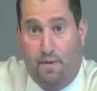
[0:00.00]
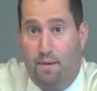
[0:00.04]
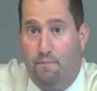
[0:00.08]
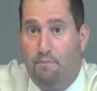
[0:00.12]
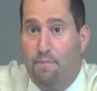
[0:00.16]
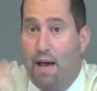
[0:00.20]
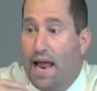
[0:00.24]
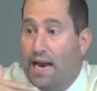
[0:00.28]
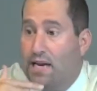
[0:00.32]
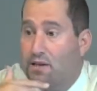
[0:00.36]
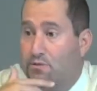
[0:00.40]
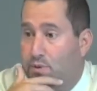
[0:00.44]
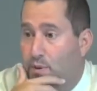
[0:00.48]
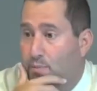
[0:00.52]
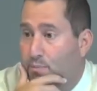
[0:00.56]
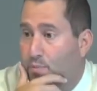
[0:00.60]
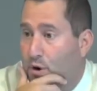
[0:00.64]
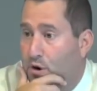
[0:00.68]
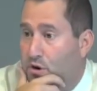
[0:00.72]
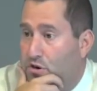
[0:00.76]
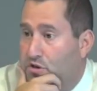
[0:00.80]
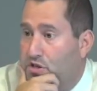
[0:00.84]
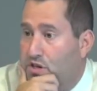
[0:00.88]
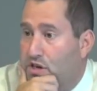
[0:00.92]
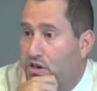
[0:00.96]
management
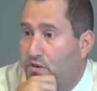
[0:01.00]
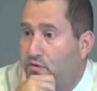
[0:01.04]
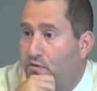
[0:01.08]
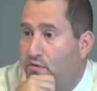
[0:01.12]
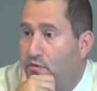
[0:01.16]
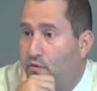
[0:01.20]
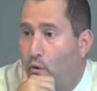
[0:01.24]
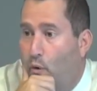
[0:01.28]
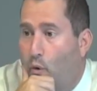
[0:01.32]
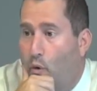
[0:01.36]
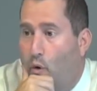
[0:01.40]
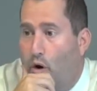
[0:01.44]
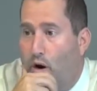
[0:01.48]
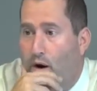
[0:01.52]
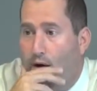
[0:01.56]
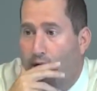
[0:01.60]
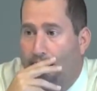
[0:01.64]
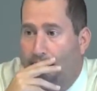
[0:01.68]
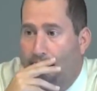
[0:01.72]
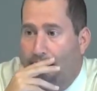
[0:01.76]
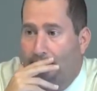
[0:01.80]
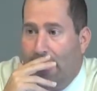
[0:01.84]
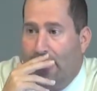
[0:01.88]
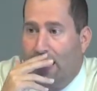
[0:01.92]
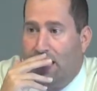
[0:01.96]
person for
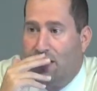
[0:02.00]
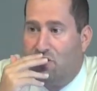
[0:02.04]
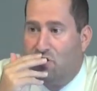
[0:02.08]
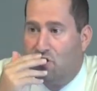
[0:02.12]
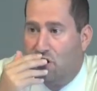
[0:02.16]
a